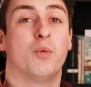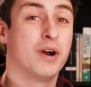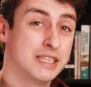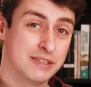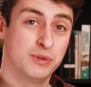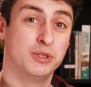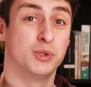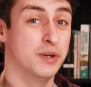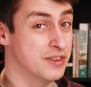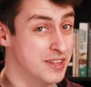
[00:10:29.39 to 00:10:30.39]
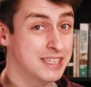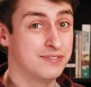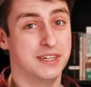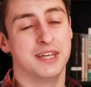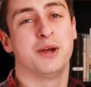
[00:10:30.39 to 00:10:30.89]
Whereas if you enjoyed
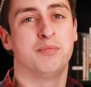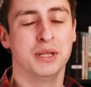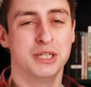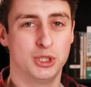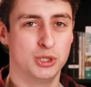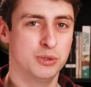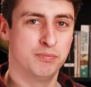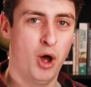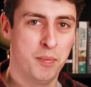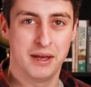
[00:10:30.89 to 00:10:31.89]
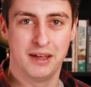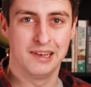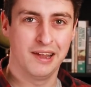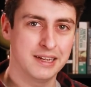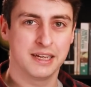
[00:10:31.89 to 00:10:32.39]
this video, please do pop it a
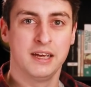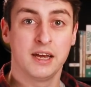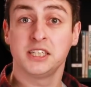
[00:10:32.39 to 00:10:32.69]
like